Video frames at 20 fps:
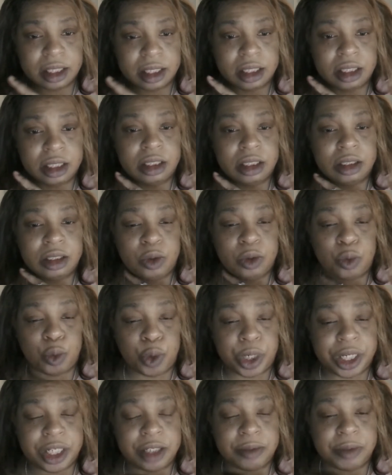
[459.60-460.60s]
William
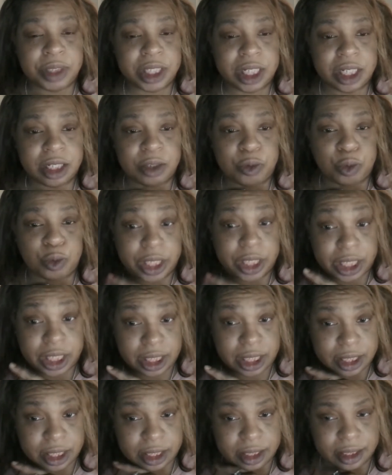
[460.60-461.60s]
did what he
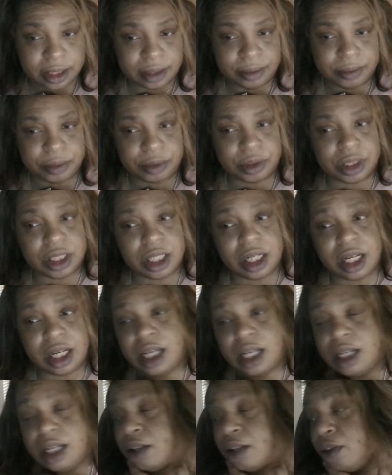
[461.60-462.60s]
did. Yeah,
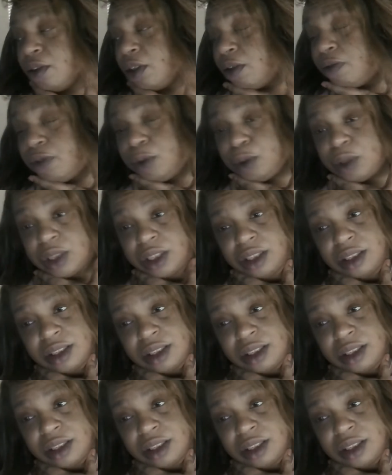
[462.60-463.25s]
the foolishness.